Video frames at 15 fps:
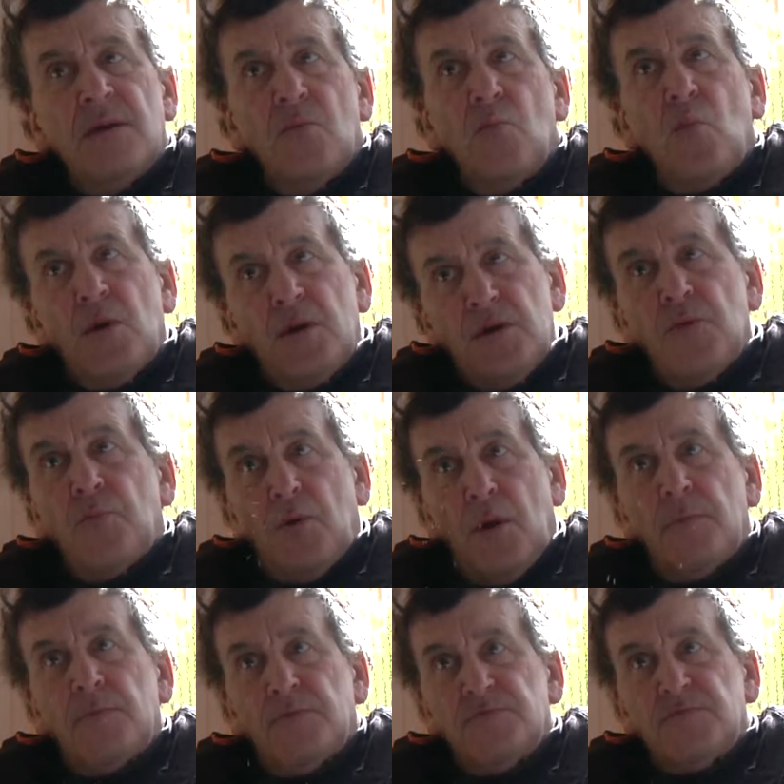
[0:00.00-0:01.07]
one of the
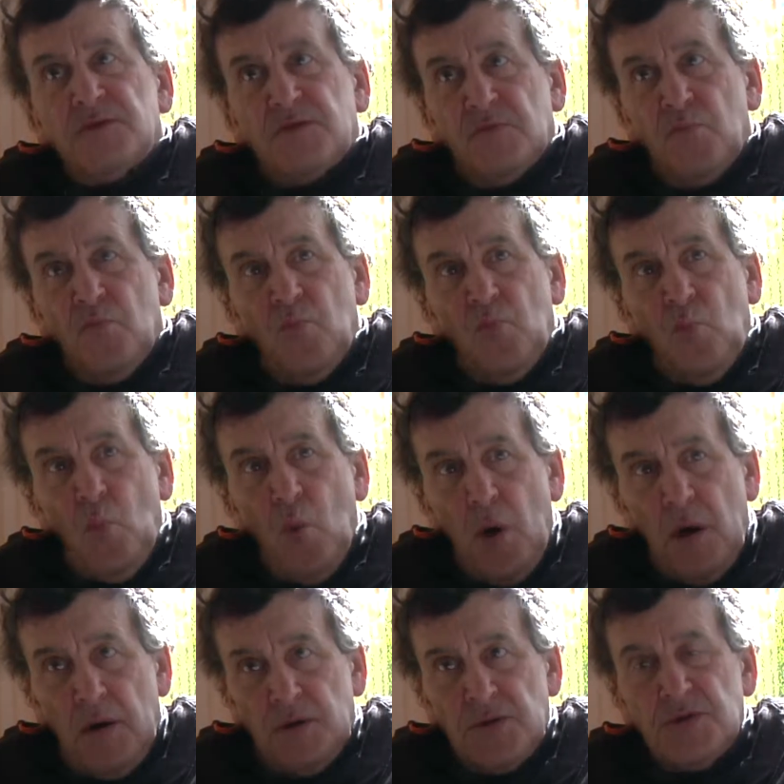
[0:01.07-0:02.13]
problems
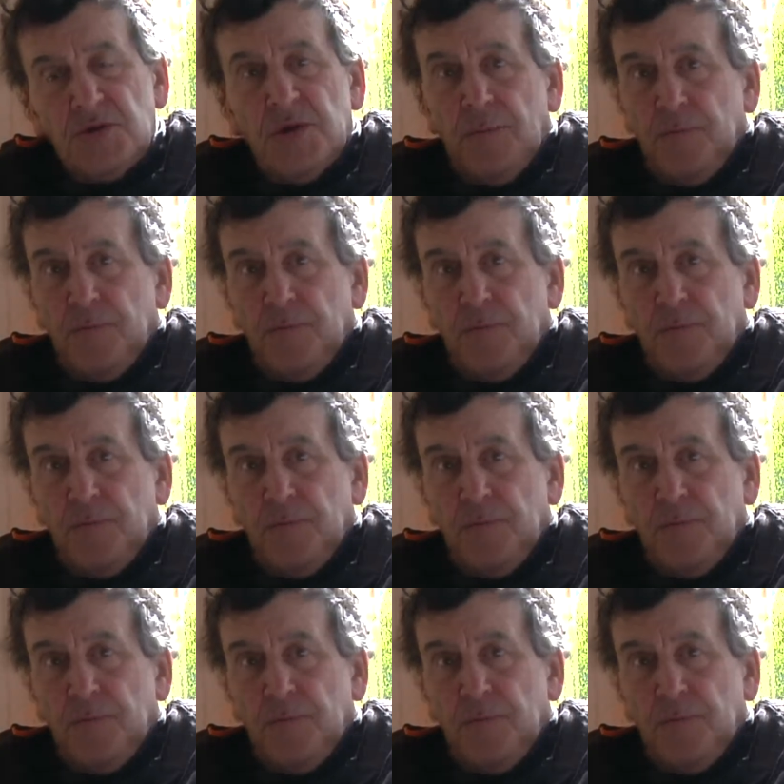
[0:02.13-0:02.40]
was